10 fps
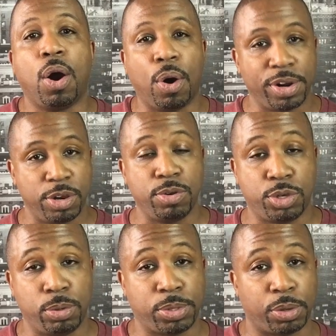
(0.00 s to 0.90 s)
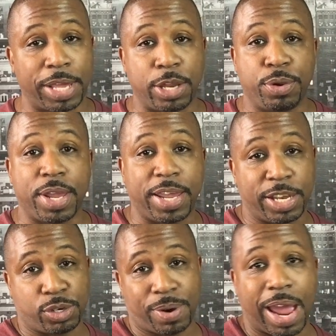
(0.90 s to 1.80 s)
on YouTube so that you can
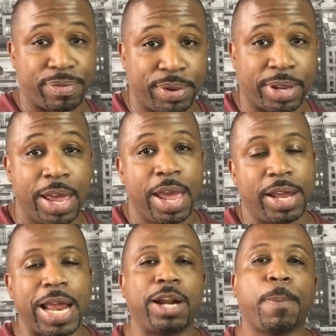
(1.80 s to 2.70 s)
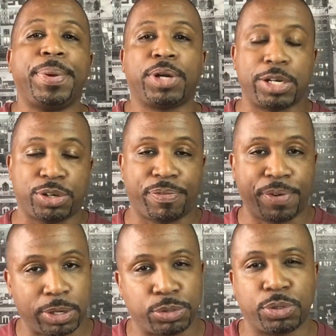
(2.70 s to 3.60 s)
get traffic, and how to build out your
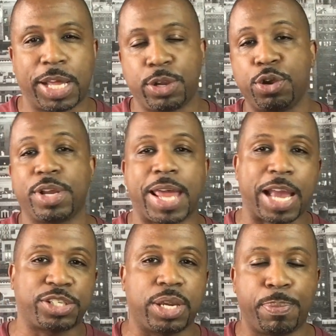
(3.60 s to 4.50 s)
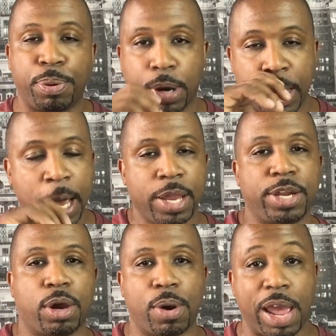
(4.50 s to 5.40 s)
funnel so that you can actually put,
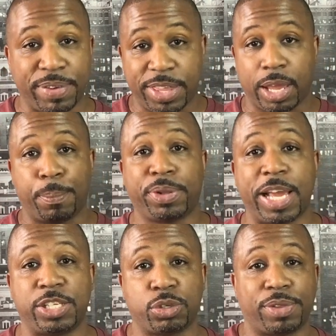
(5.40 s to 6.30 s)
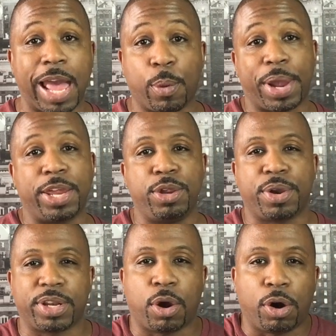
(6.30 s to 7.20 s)
everything in place, so that way you
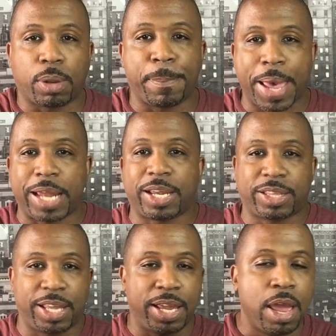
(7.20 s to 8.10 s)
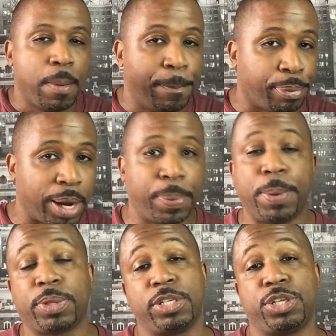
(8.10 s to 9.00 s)
can automatically bring
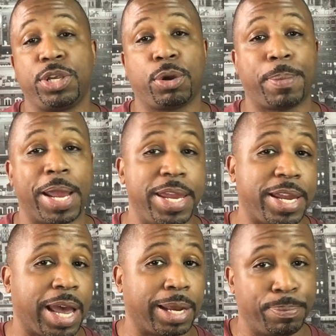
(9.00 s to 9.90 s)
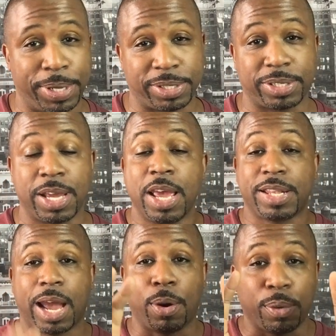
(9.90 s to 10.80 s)
people into your Myecon business.
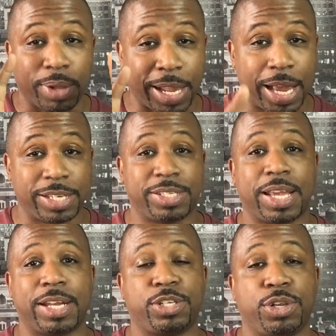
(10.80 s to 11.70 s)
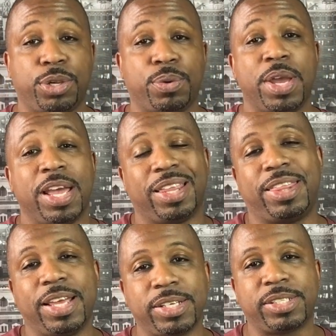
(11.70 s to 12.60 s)
Now, like I said to you,
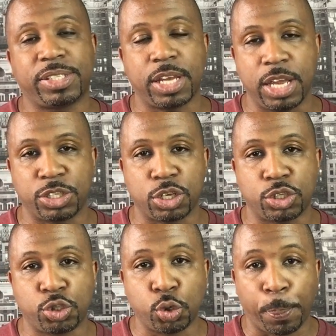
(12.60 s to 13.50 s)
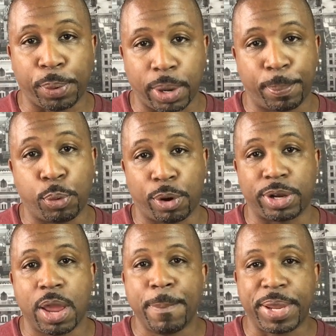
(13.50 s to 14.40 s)
this is super
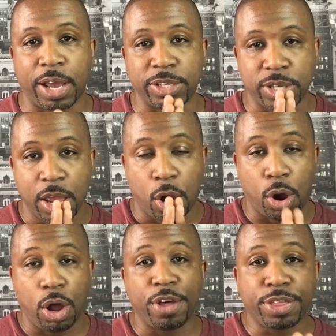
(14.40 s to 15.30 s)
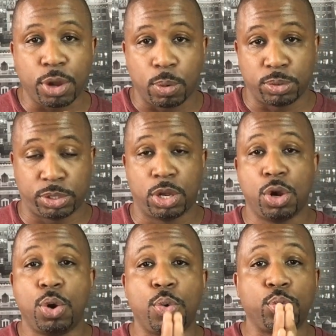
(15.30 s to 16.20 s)
important, because all those
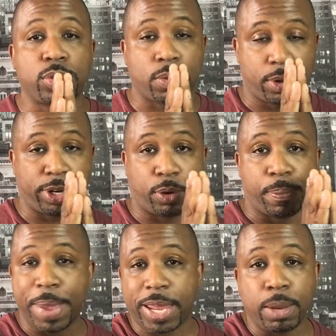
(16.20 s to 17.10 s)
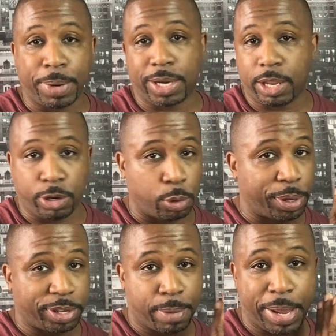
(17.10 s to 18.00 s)
who's, making money,
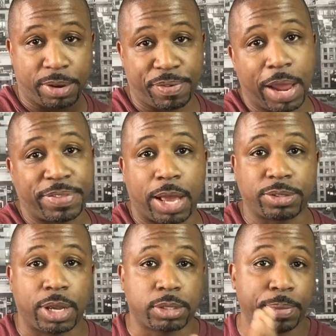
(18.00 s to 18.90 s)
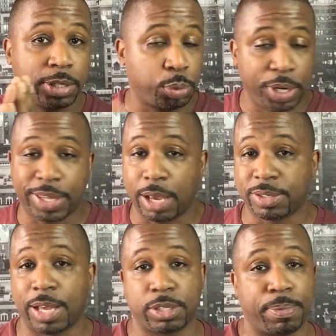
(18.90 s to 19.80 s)
whether they're making $5,000 a month,
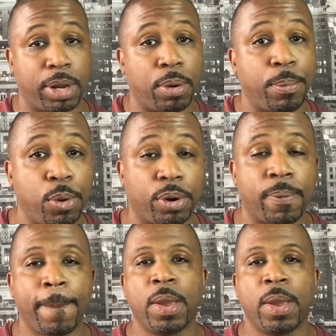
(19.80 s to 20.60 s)
$20,000 a month or more,